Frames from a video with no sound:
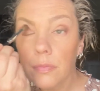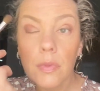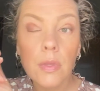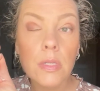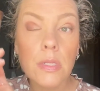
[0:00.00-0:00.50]

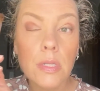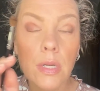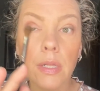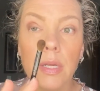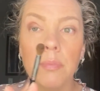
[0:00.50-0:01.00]
This is a
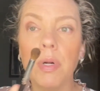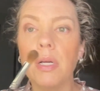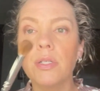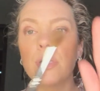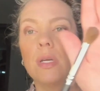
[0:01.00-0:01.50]
clean
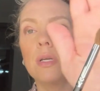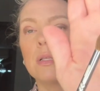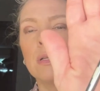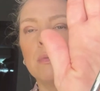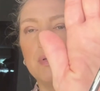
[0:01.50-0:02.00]
brush, a
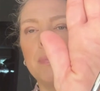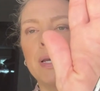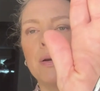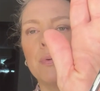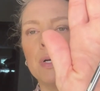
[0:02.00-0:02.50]
little bit
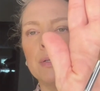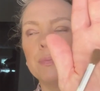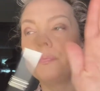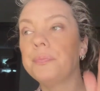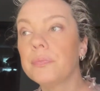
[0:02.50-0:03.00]
bigger
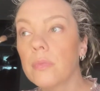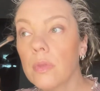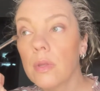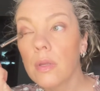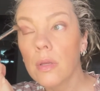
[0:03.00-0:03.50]
one,
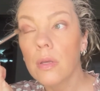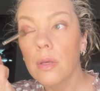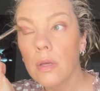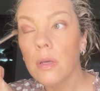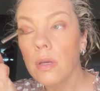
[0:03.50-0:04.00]

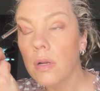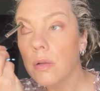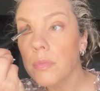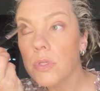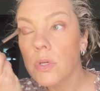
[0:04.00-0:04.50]
and
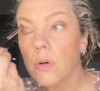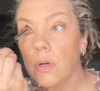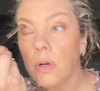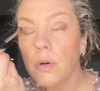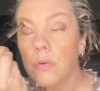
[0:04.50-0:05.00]
I'm just
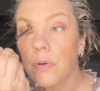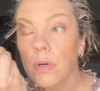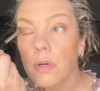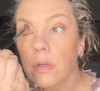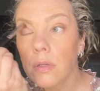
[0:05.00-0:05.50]
going
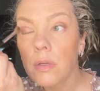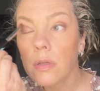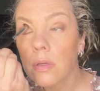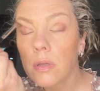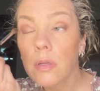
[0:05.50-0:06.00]
over,
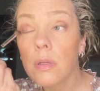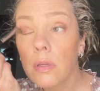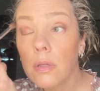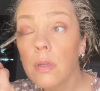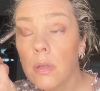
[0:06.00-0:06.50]

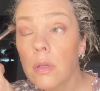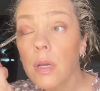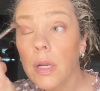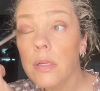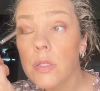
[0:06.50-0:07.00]

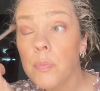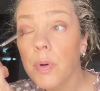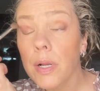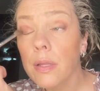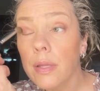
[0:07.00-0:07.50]
kind of
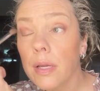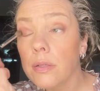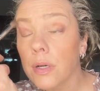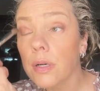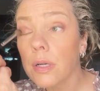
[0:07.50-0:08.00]
spreading that
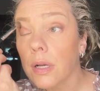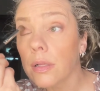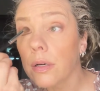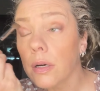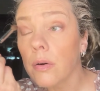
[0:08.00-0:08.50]
dark
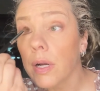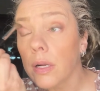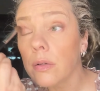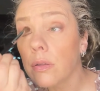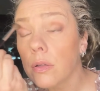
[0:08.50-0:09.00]
color
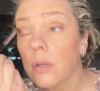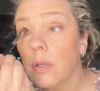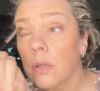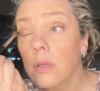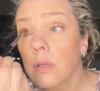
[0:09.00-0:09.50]
around
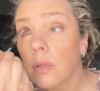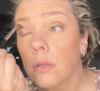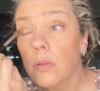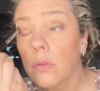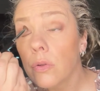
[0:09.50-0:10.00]

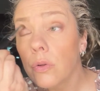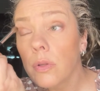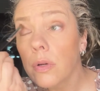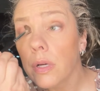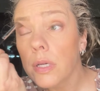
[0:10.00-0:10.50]
through the
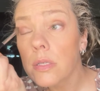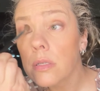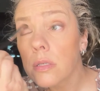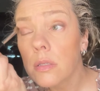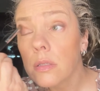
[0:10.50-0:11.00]

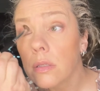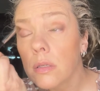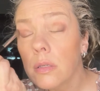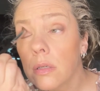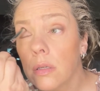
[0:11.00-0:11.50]
crease,
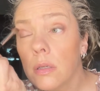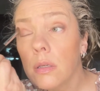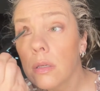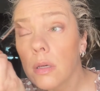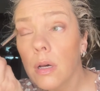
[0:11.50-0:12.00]

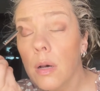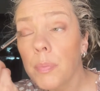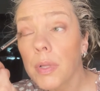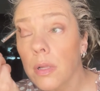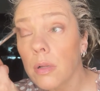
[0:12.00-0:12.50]
up a
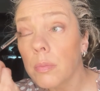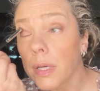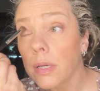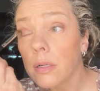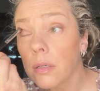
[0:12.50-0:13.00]
little bit,